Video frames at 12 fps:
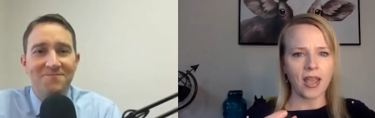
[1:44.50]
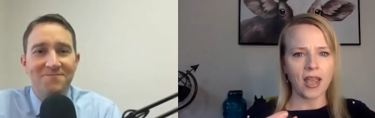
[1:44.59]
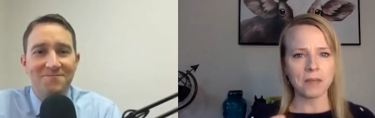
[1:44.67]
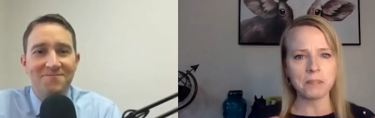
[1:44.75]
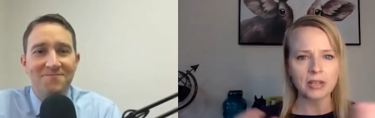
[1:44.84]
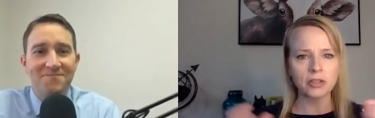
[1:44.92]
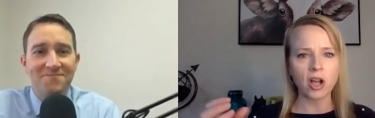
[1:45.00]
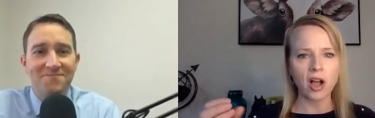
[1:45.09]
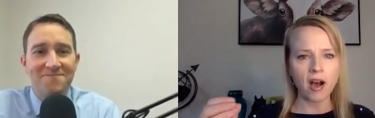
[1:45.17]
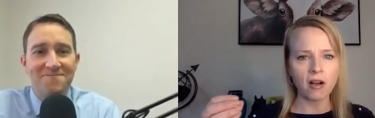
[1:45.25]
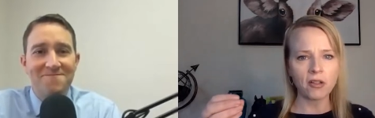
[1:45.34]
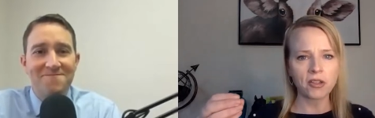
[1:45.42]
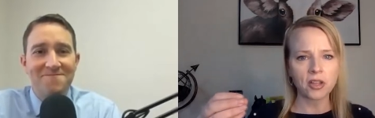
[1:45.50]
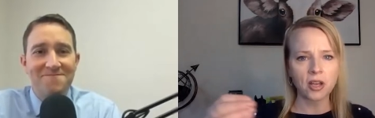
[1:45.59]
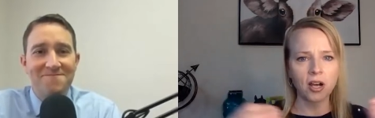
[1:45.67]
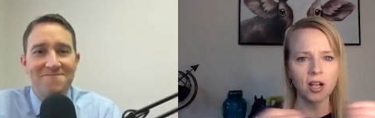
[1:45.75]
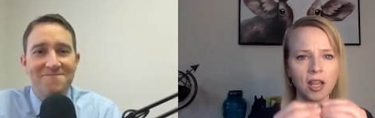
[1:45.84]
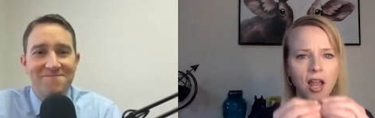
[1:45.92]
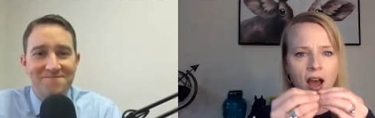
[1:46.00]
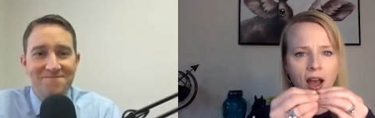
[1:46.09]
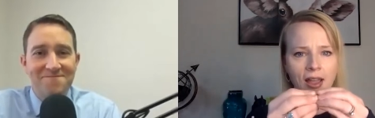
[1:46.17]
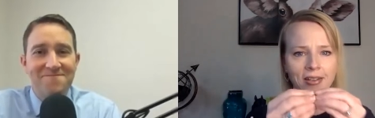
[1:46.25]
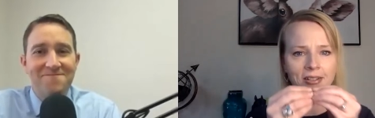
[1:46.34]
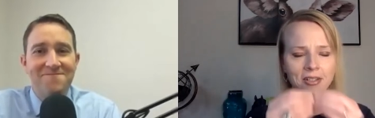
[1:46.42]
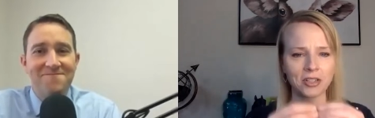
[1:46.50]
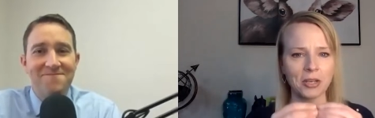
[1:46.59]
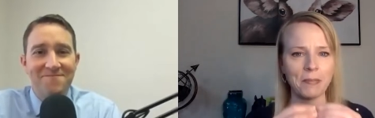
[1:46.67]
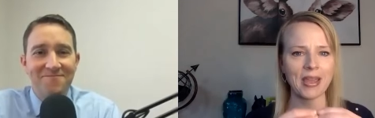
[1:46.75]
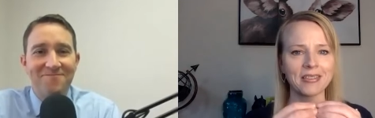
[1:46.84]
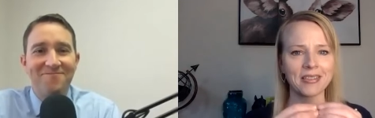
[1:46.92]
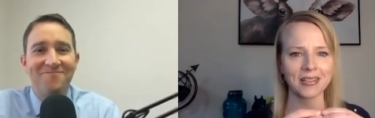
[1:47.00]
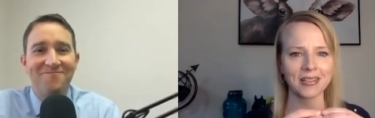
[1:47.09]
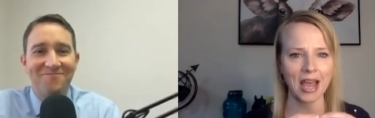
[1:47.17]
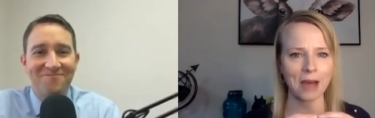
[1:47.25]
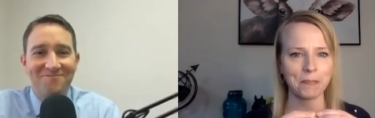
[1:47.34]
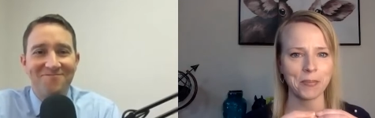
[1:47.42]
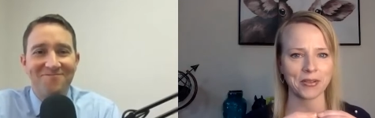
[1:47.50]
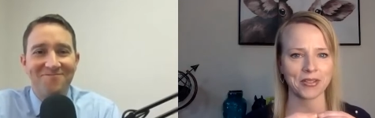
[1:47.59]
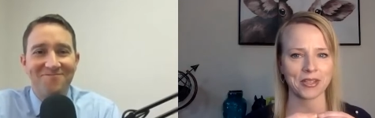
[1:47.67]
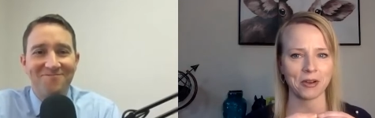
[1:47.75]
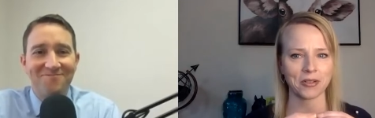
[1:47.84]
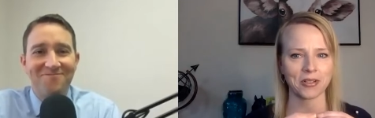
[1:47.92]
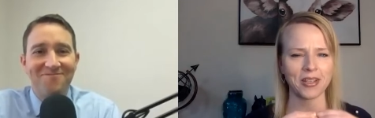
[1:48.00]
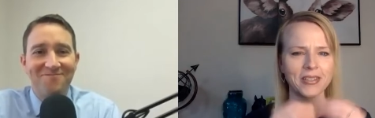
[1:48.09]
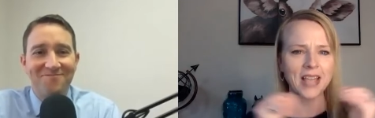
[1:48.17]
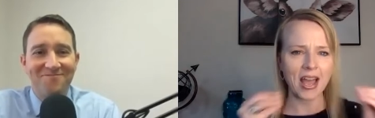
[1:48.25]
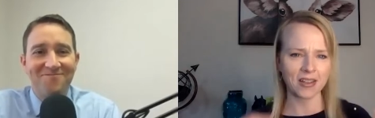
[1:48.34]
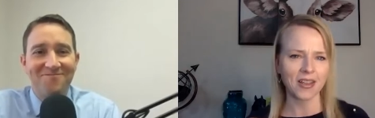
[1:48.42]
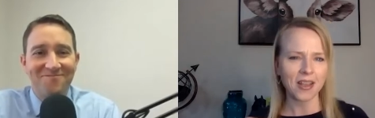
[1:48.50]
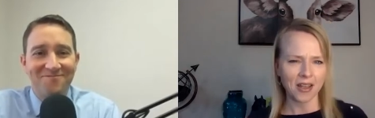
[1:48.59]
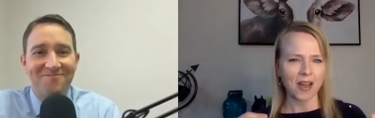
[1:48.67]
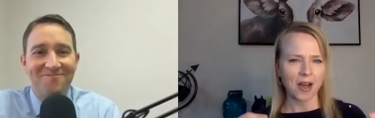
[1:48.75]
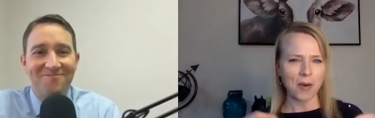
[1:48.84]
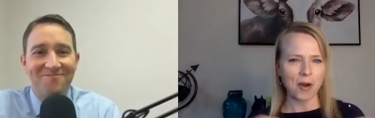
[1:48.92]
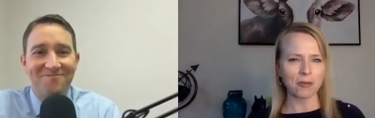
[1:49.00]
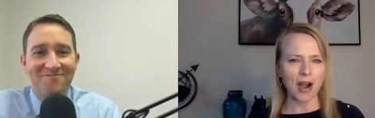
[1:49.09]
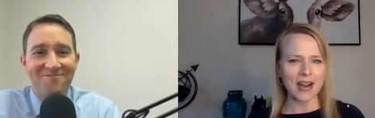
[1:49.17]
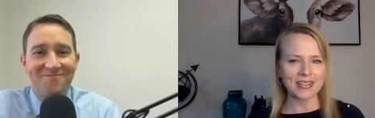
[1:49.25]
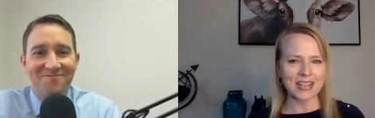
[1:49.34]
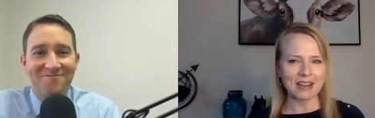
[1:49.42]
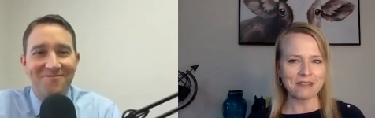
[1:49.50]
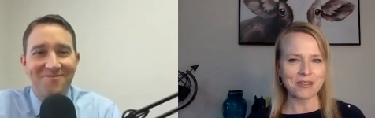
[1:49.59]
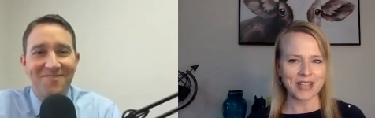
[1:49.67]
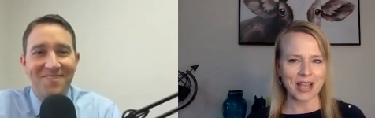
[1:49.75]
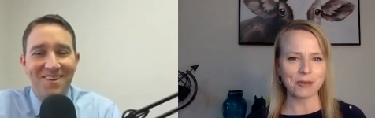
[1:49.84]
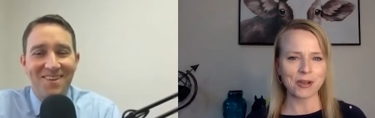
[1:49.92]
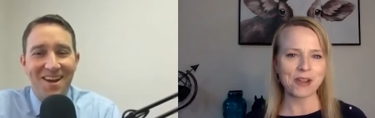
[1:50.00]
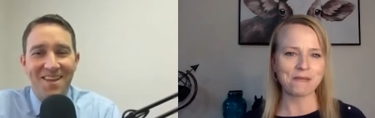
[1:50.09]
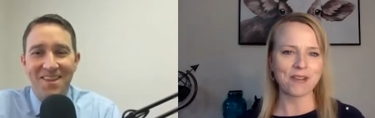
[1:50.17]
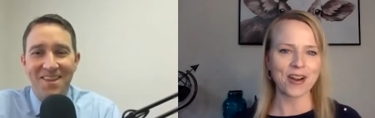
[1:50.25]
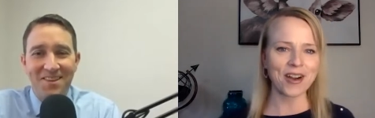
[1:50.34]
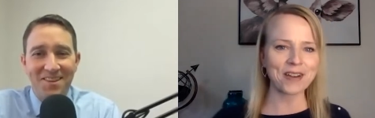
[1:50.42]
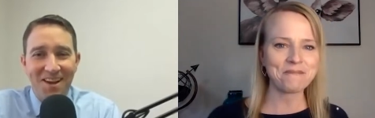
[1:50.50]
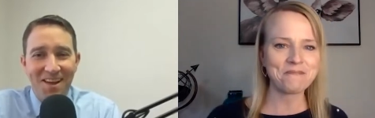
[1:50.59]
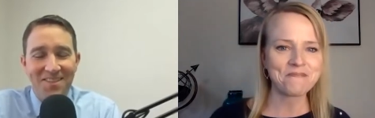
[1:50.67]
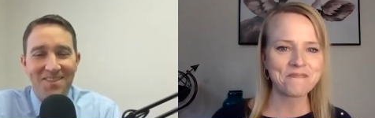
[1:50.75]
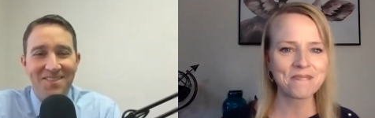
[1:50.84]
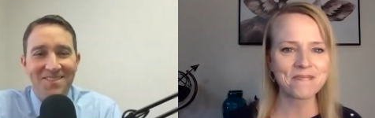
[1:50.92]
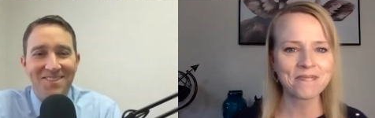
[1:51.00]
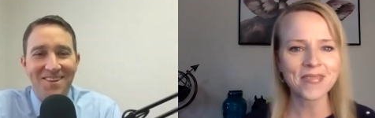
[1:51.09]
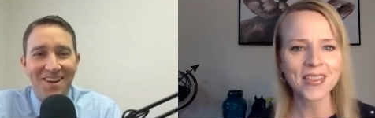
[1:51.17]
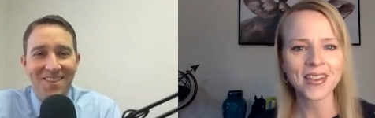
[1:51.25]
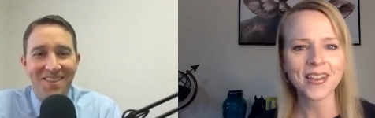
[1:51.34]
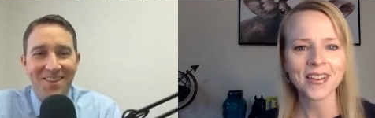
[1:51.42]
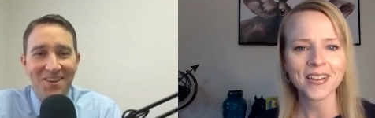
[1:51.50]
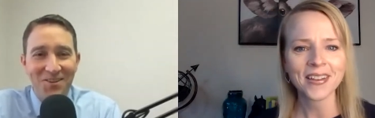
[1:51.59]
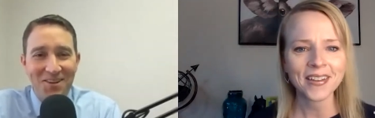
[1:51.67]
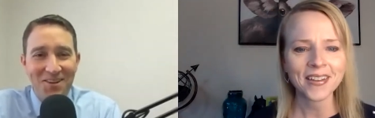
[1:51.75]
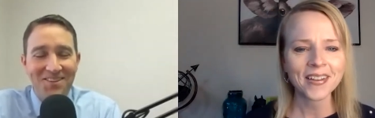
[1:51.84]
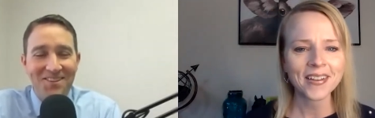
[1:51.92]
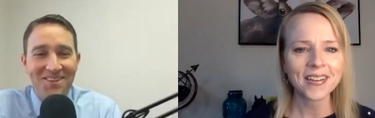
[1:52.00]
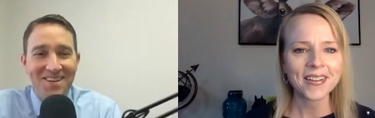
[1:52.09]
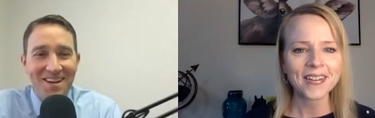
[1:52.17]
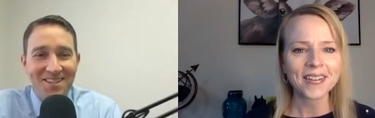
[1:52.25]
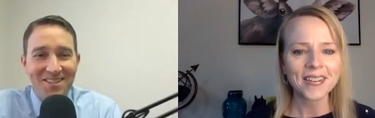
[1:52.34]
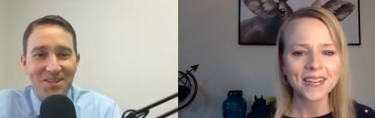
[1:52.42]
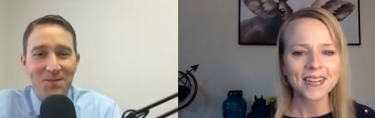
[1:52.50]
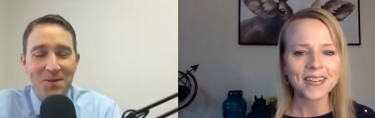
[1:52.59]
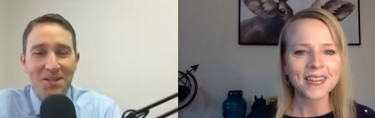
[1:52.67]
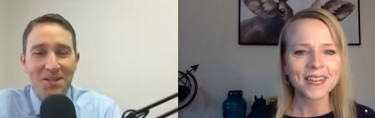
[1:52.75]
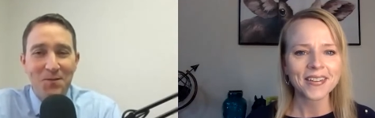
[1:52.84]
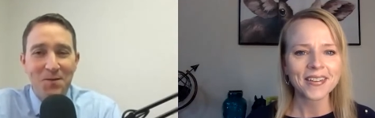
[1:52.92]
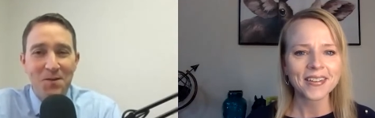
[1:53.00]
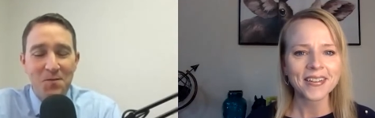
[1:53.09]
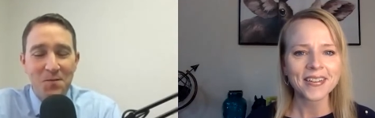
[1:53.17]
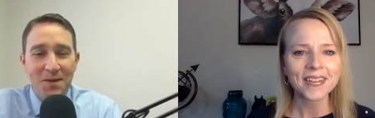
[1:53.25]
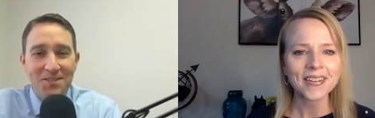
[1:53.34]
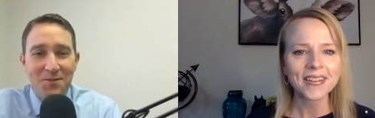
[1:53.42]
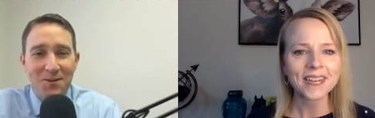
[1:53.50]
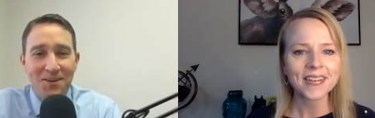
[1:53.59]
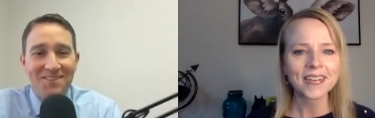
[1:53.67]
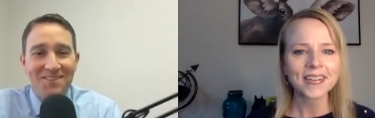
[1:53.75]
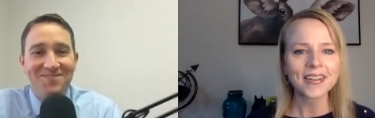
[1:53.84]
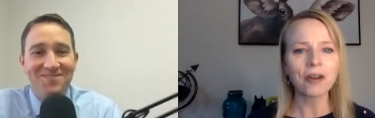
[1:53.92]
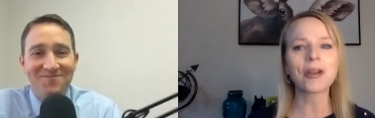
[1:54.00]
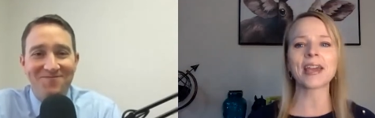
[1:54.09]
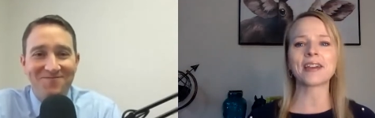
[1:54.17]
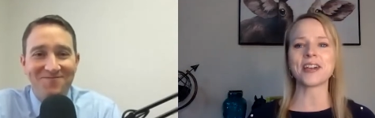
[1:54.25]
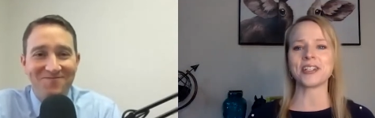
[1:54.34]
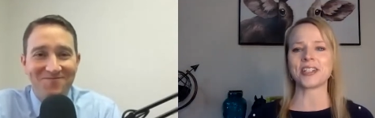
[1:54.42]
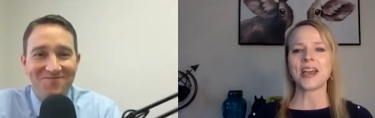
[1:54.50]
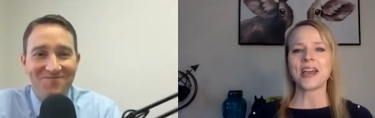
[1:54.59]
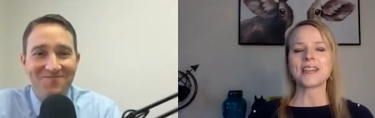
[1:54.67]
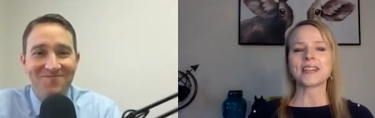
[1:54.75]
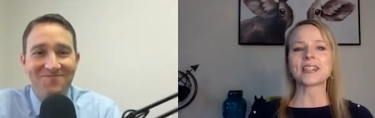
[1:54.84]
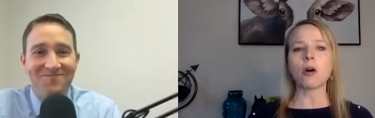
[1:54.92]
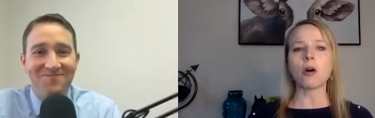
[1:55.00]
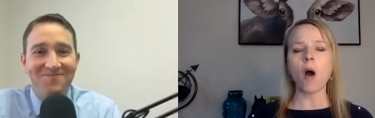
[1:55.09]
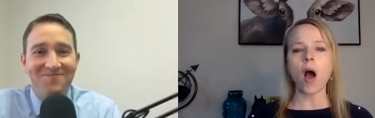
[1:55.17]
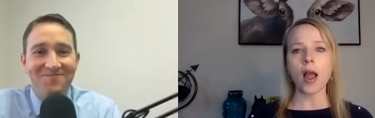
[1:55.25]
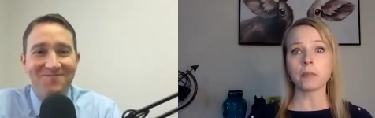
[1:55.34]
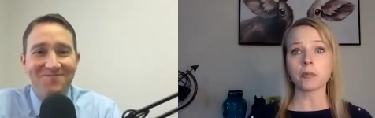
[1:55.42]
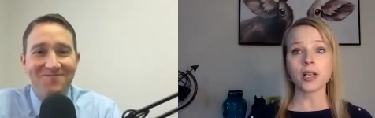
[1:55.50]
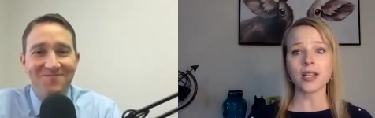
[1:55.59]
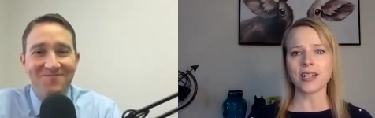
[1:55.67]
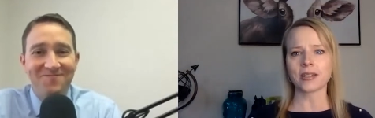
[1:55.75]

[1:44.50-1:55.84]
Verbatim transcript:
Speaker 1: and mental health collide to make this episode. Is that about right, Dave? Is that what
Speaker 2: you figured? I think you nailed it. Yeah, it's going to be a little bit of a mix of all.
Speaker 1: Okay, good. So I'm really